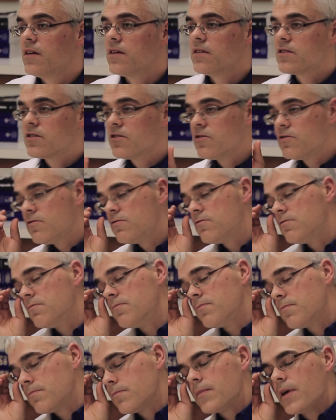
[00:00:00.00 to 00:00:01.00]
So
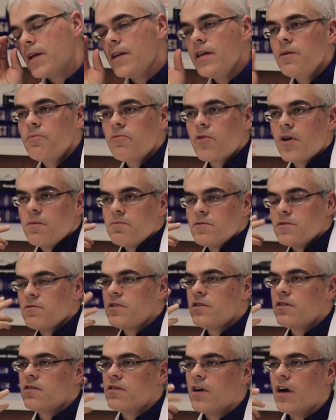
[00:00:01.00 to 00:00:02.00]
any problems
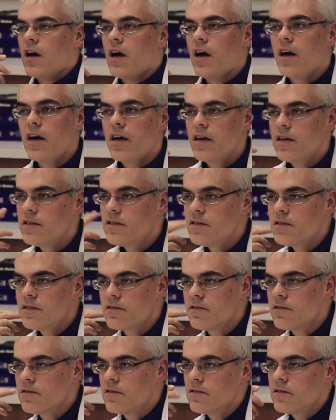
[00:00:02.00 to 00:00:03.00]
with your
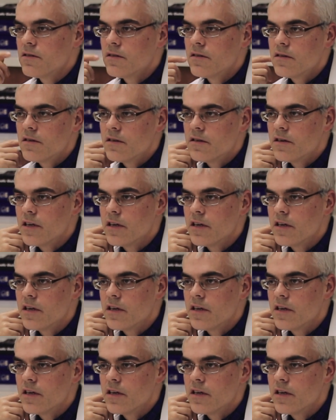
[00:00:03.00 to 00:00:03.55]
eyes or your